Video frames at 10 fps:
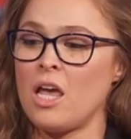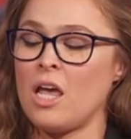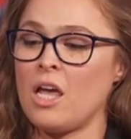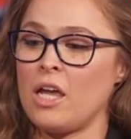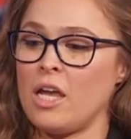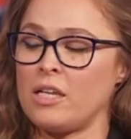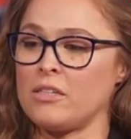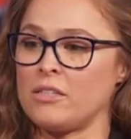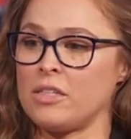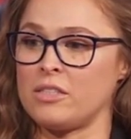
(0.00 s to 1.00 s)
given a shot at
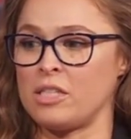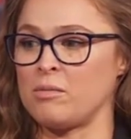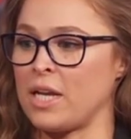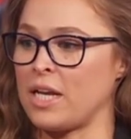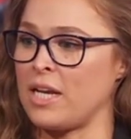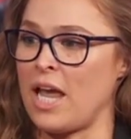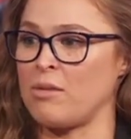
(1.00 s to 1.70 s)
the Royal Rumble match,